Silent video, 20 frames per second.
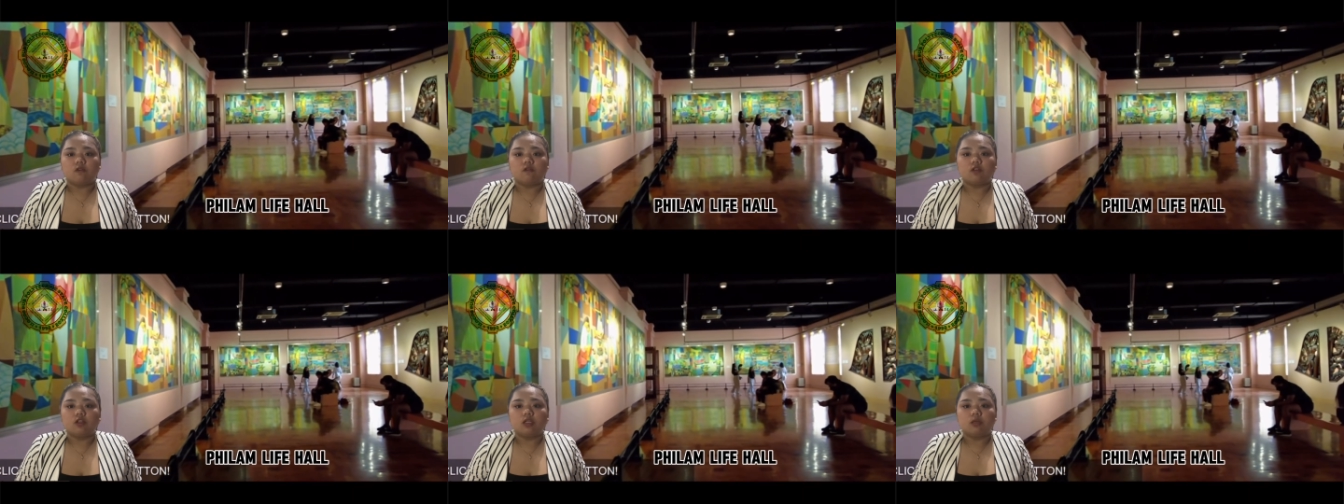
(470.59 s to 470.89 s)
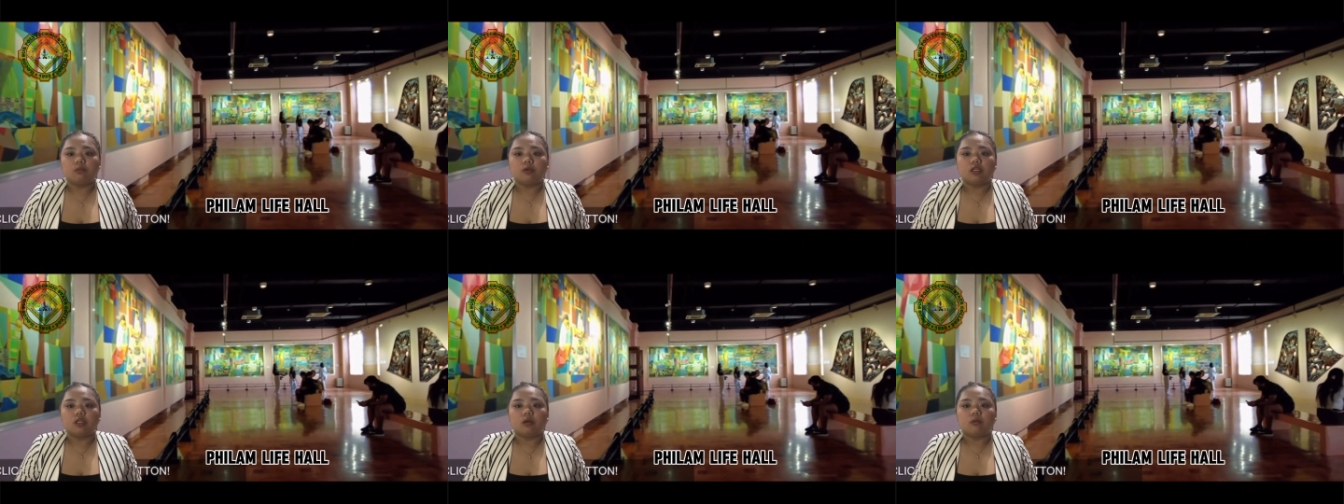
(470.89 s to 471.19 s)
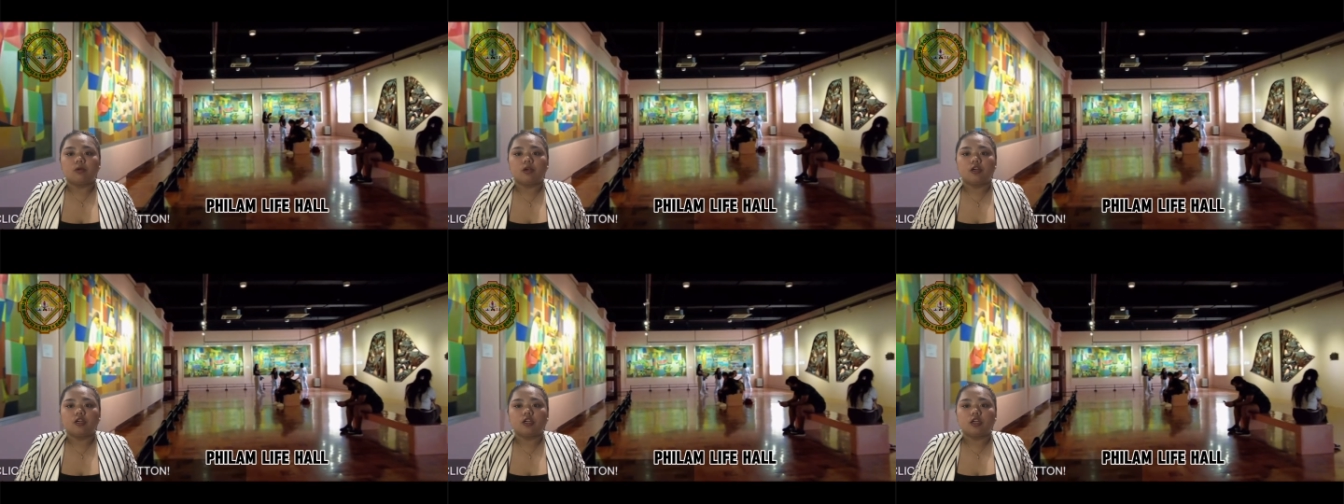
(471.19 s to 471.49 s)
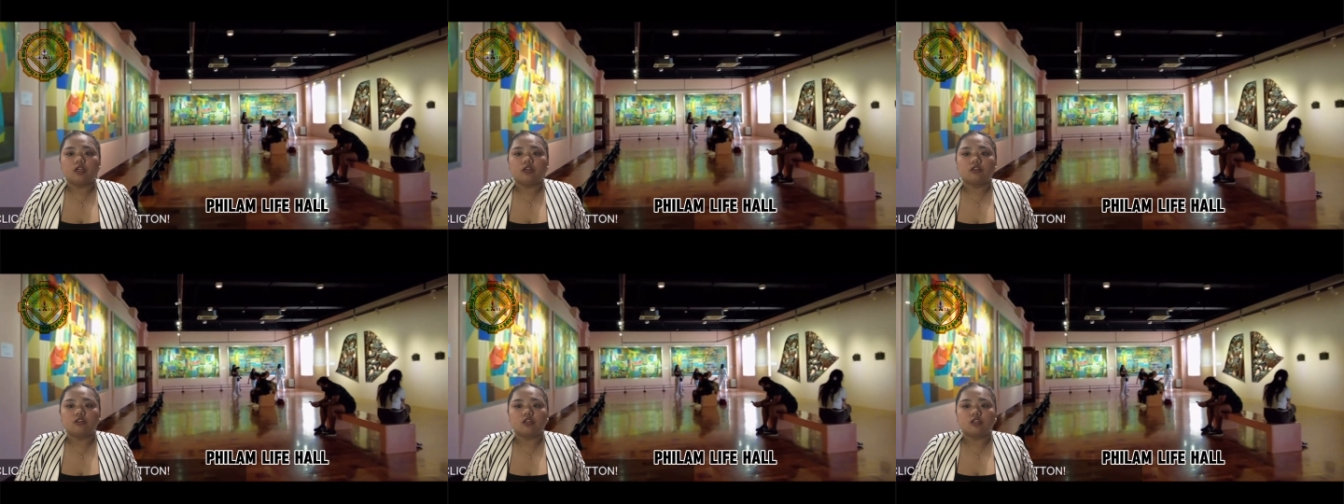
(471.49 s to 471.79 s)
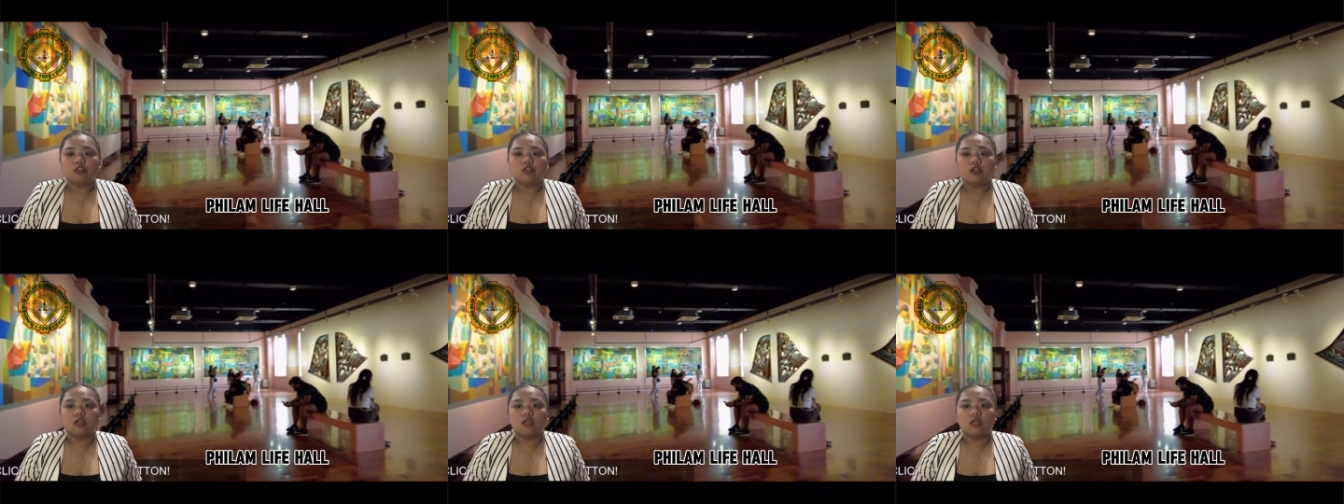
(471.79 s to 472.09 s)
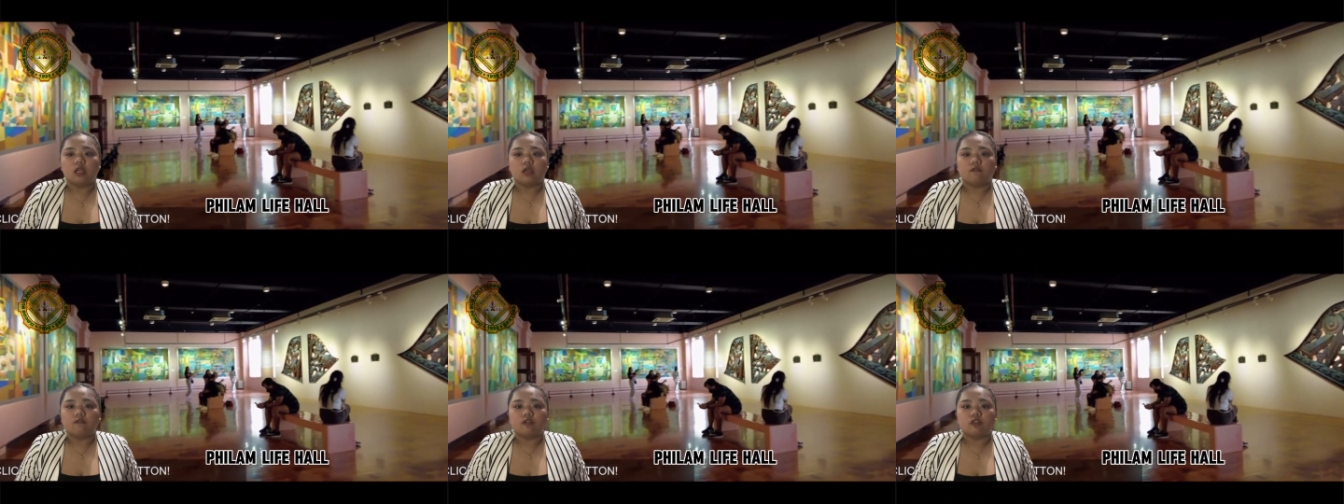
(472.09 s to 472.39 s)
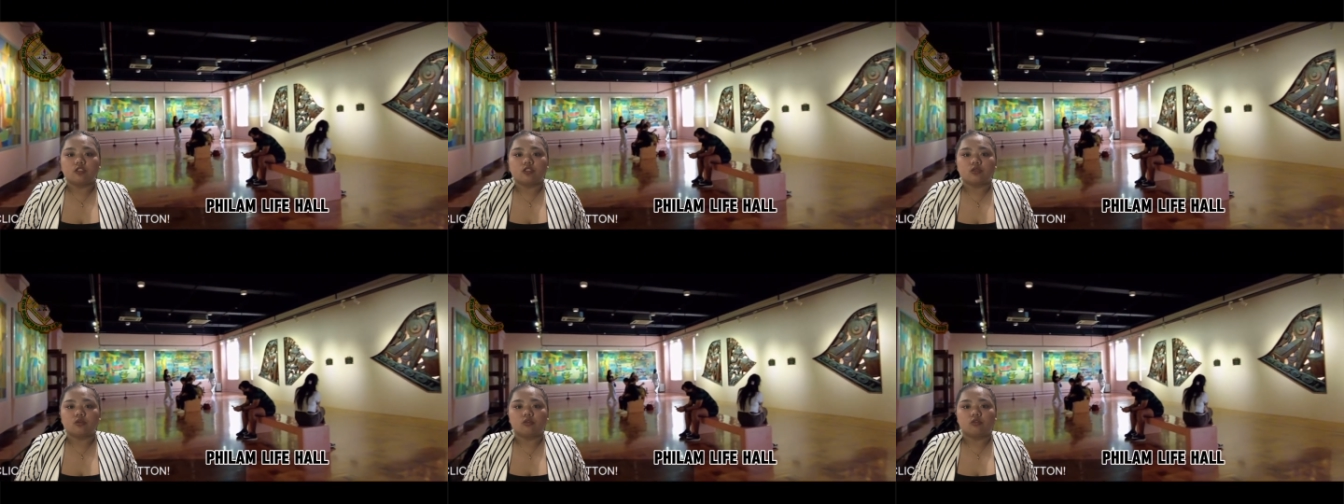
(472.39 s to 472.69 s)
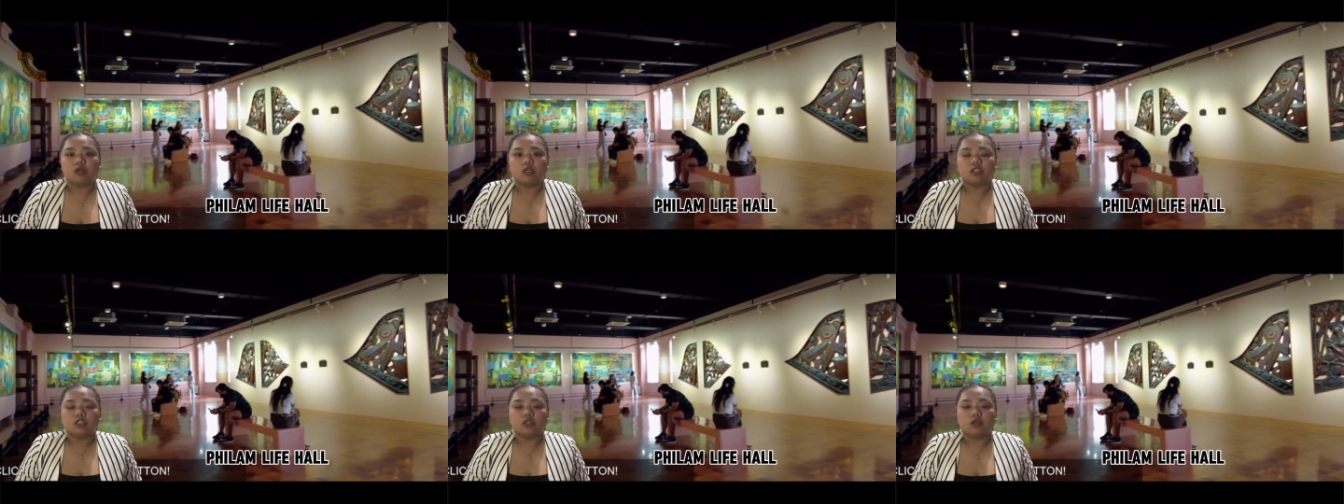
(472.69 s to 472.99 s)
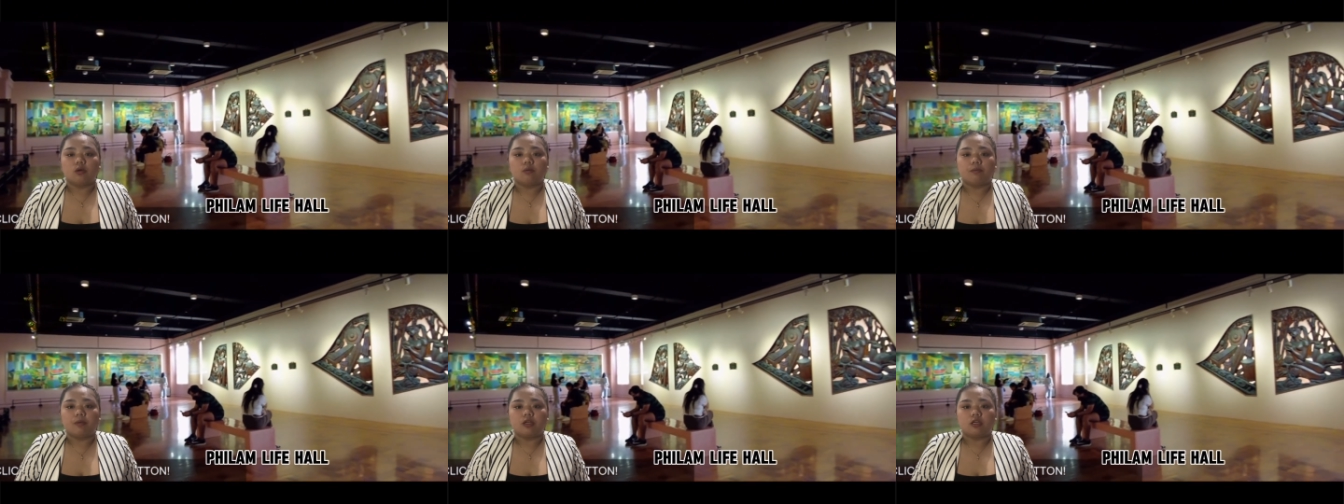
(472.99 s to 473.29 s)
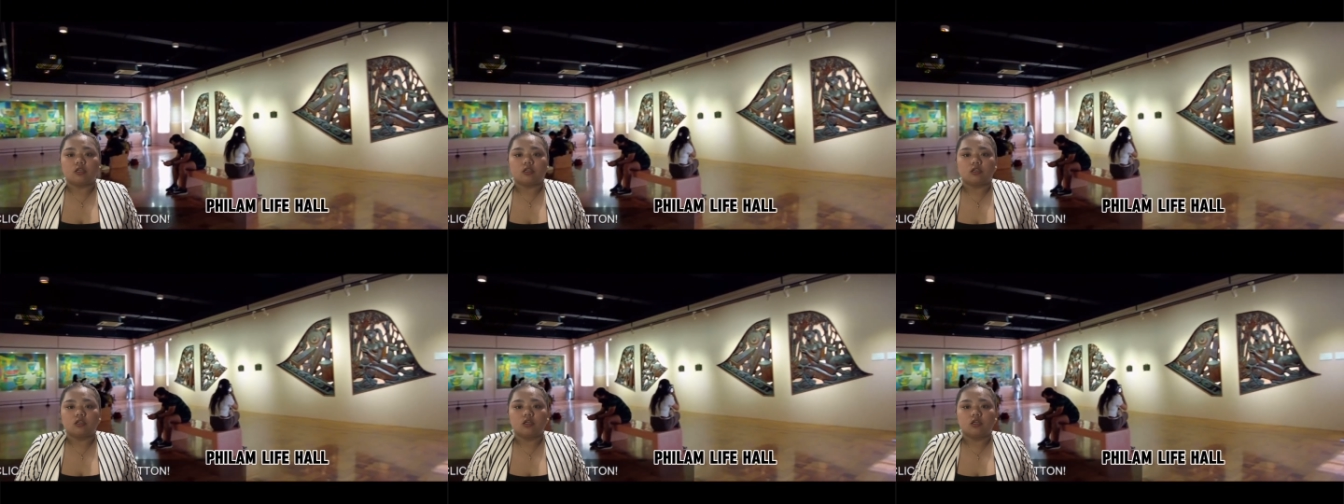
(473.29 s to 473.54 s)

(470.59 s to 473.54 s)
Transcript: Philippine American General Life Insurance Company